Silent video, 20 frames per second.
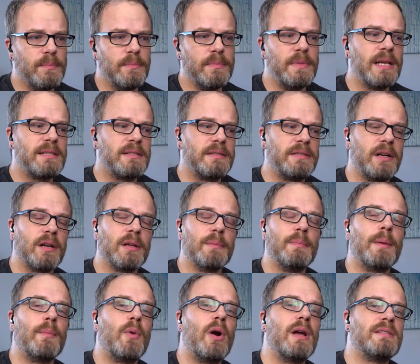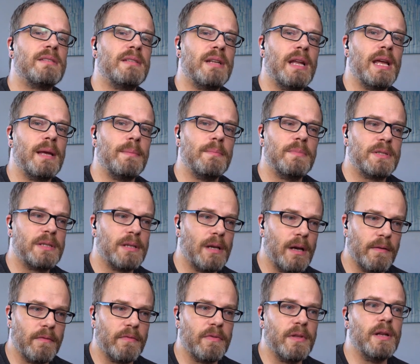necessarily memorize the names
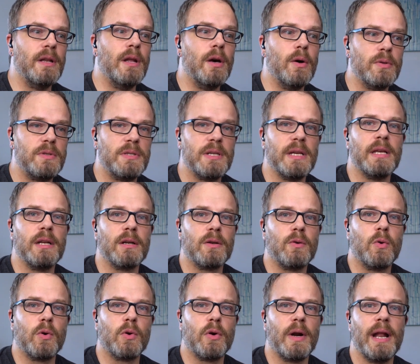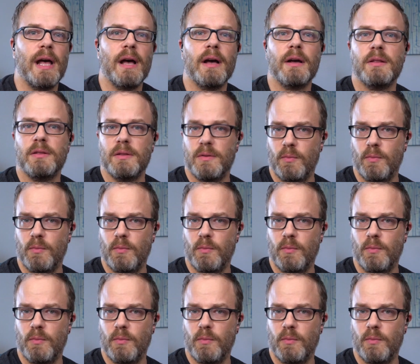of the notes in a chord right now.